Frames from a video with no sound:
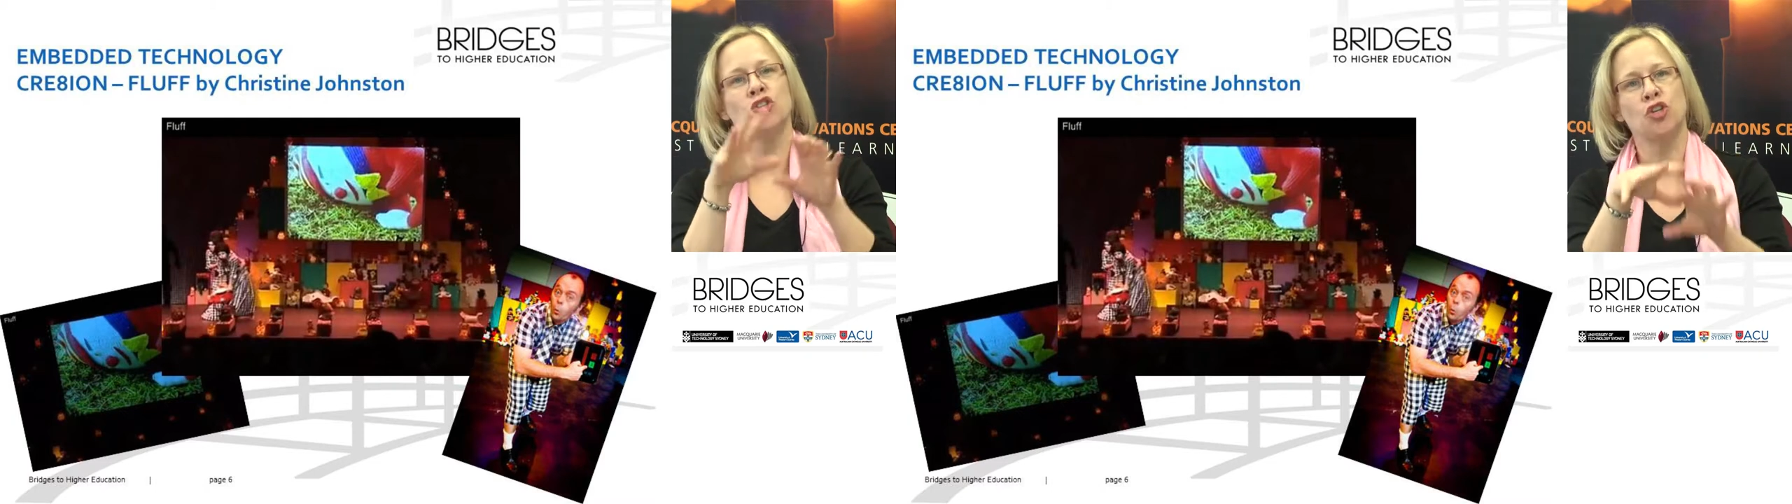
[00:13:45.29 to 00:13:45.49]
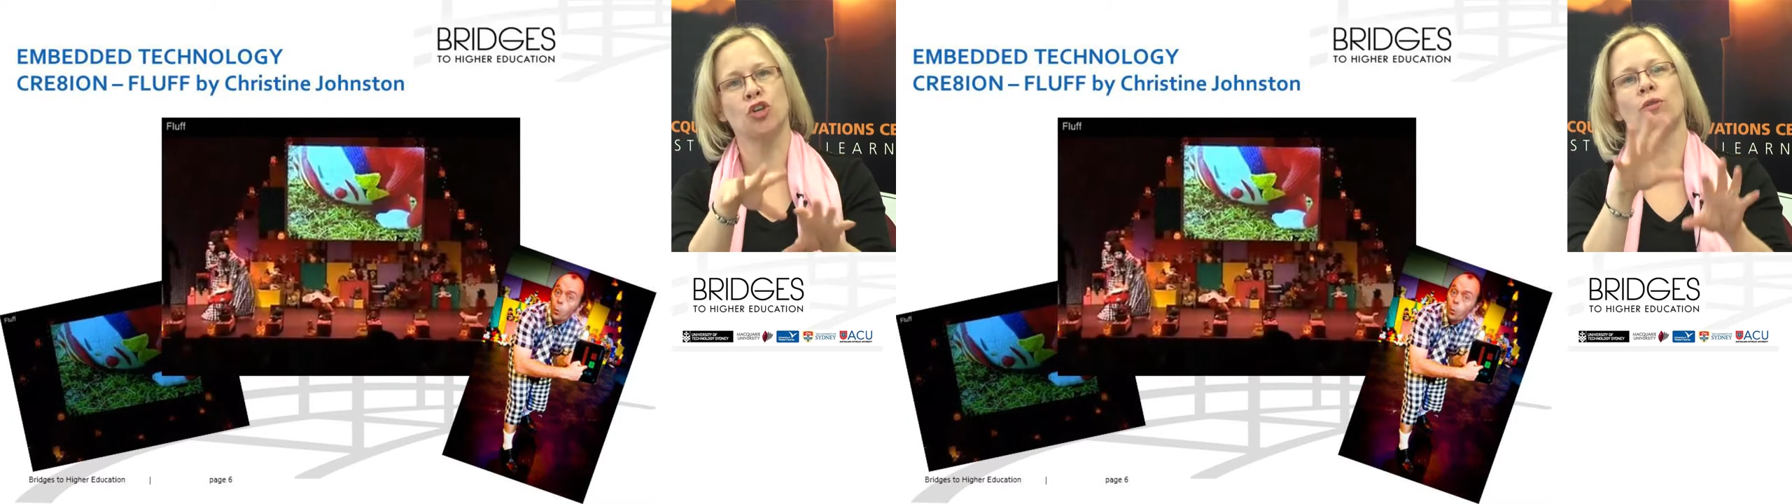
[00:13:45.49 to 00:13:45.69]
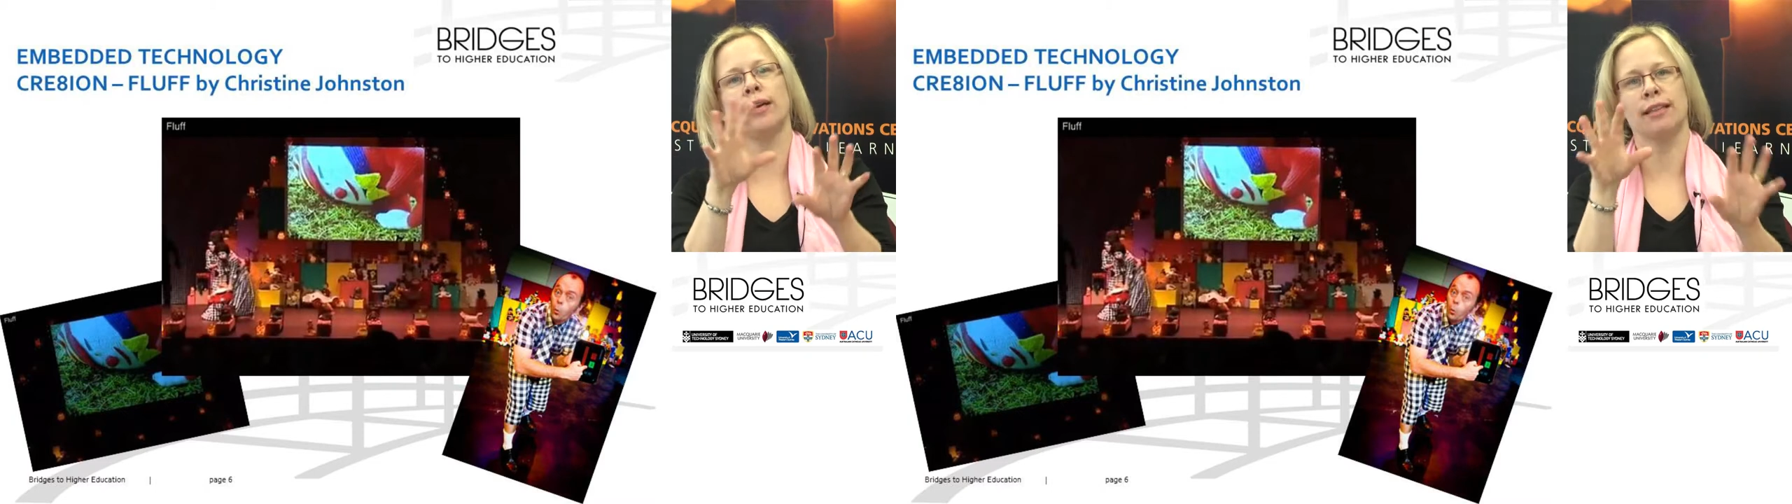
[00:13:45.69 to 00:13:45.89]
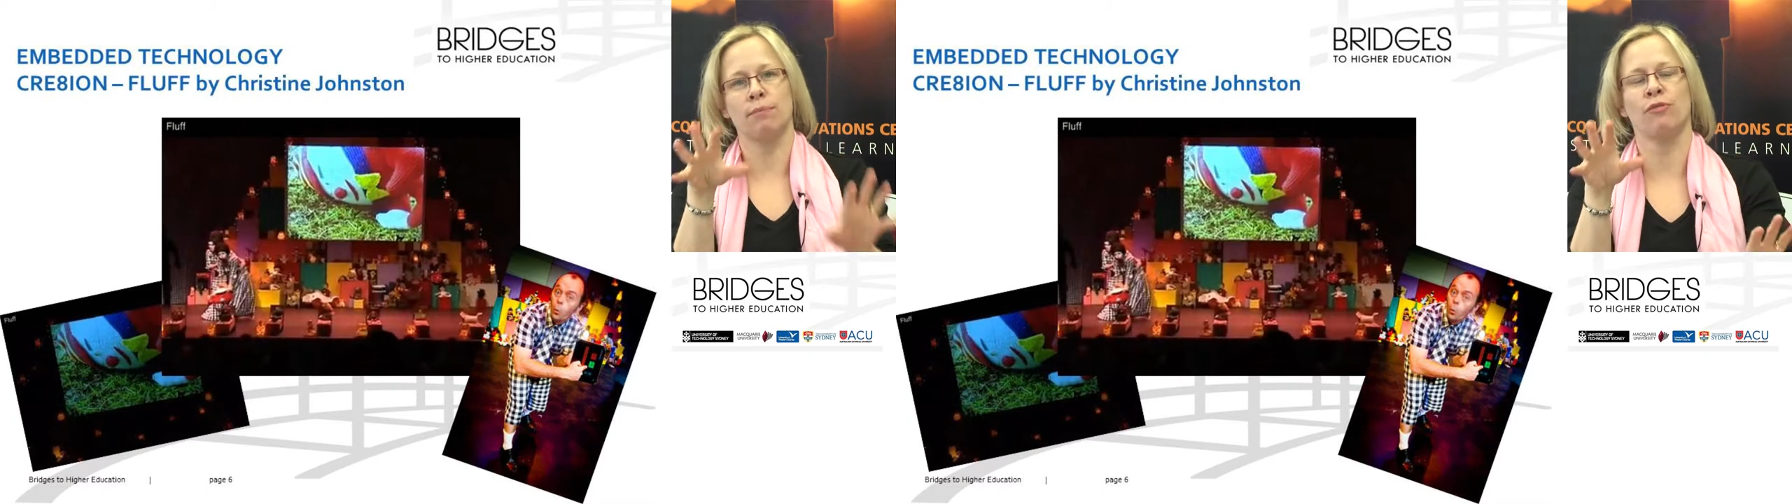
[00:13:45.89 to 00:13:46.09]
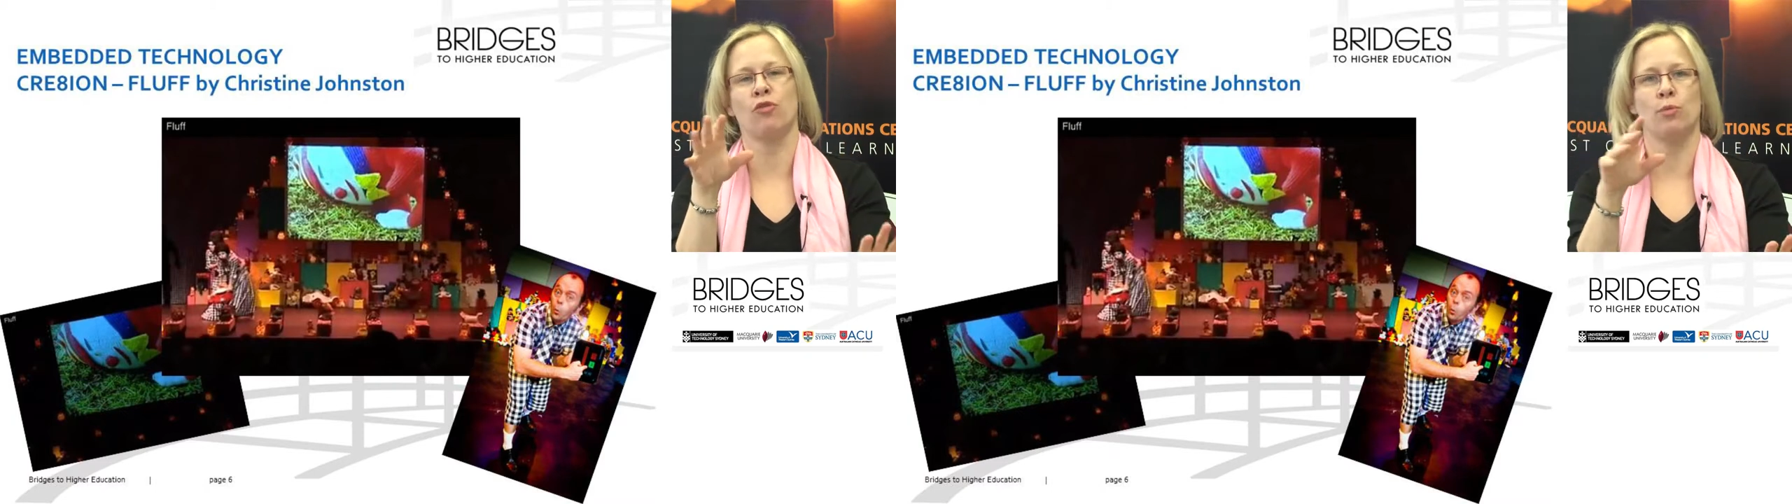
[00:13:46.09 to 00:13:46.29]
during the
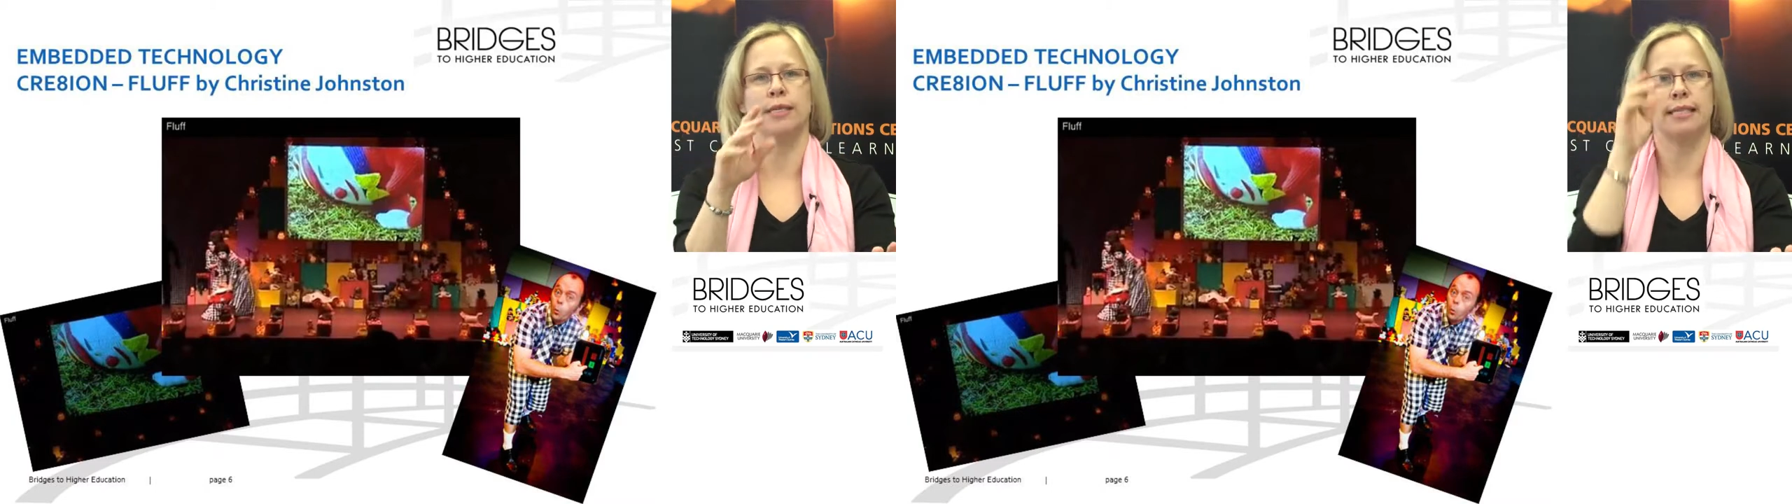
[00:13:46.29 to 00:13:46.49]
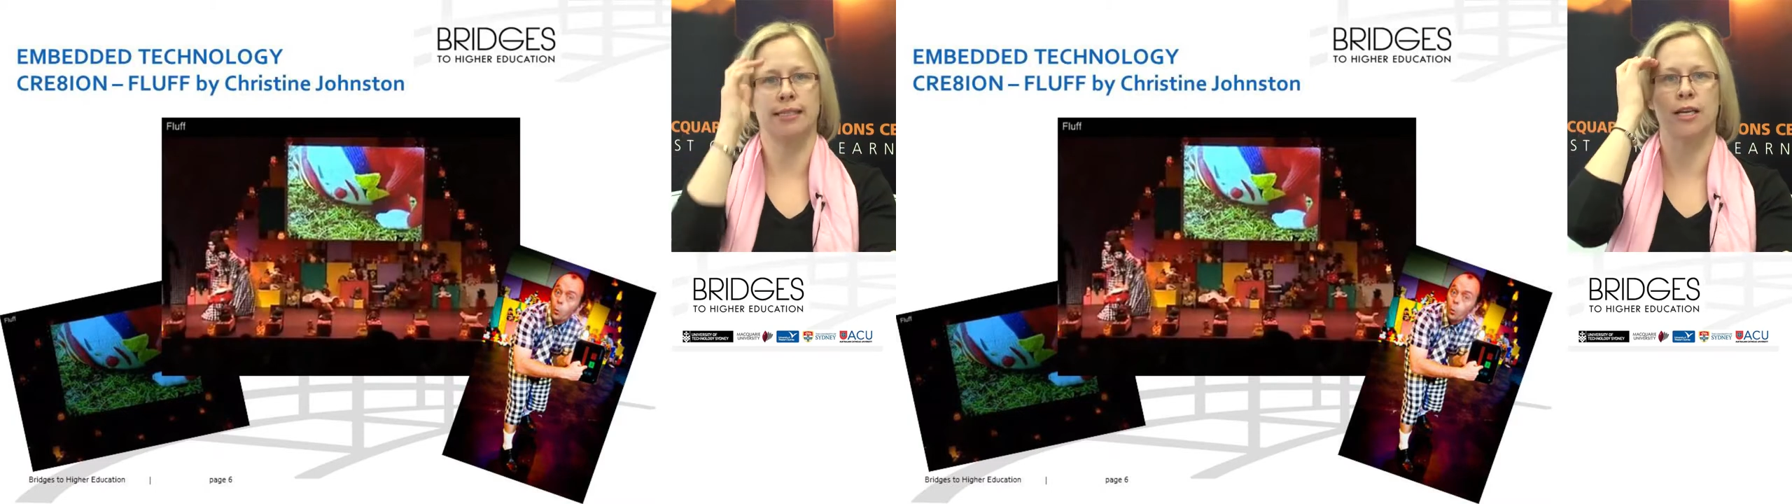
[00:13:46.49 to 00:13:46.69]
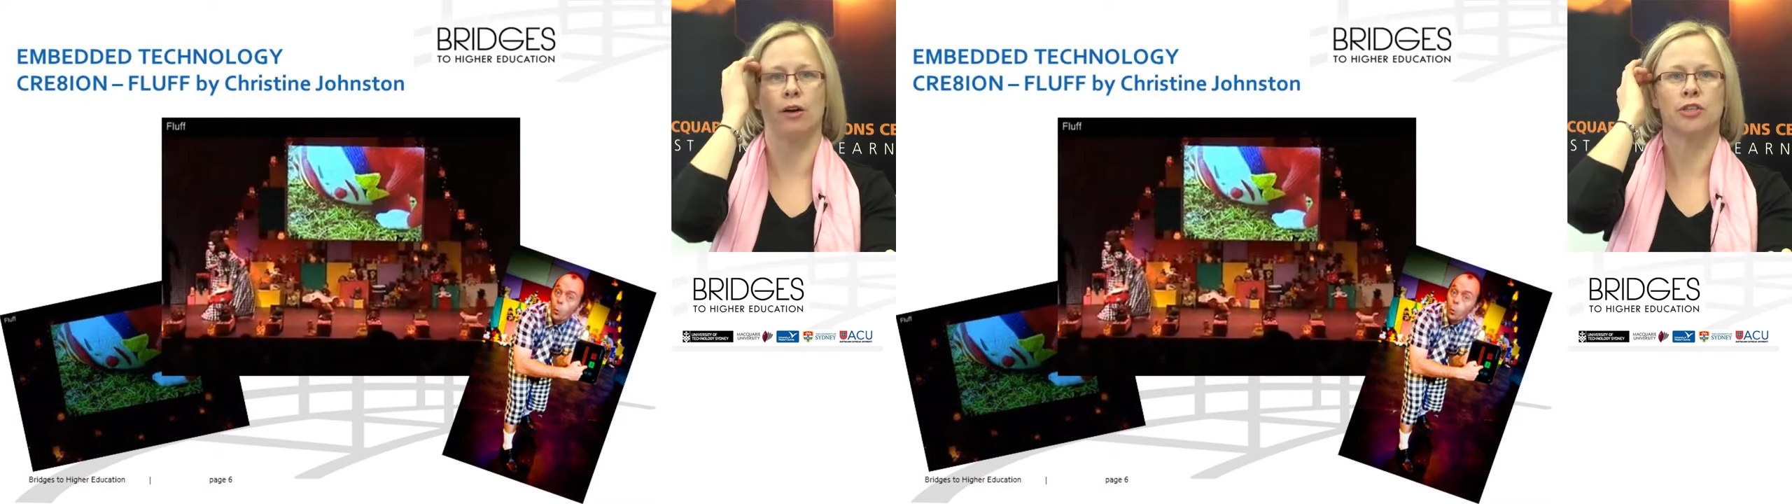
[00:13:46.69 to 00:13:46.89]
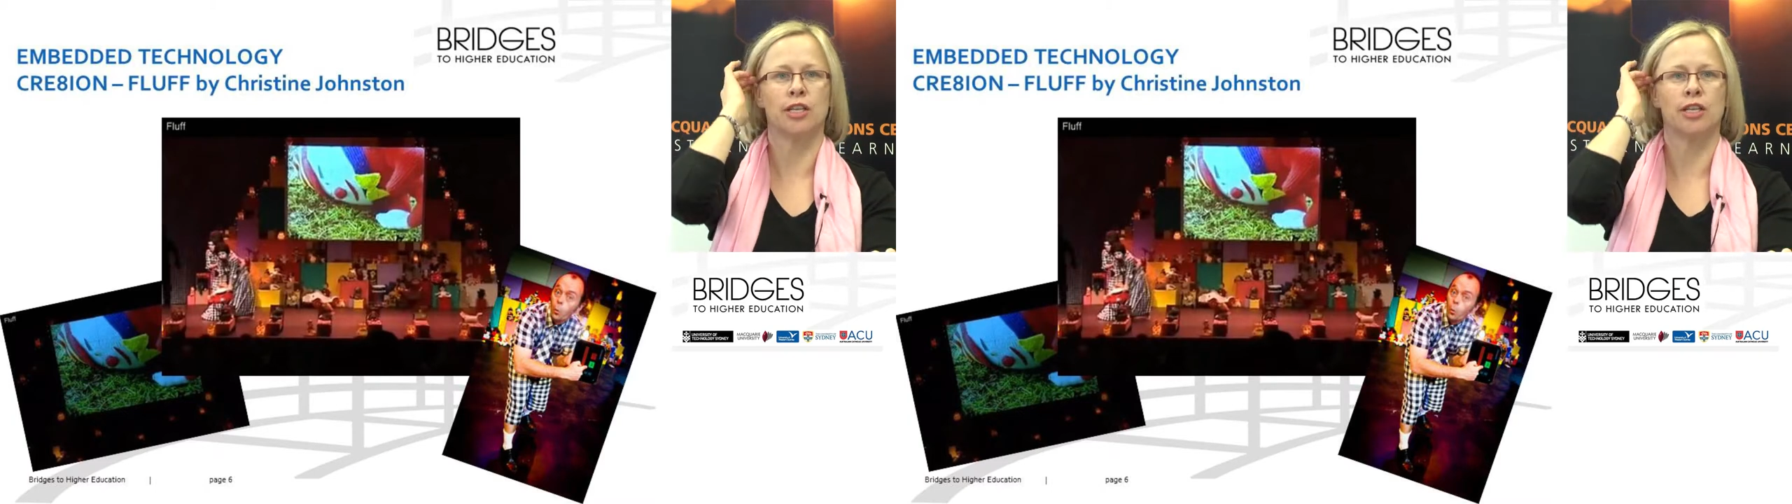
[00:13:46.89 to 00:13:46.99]
performance itself.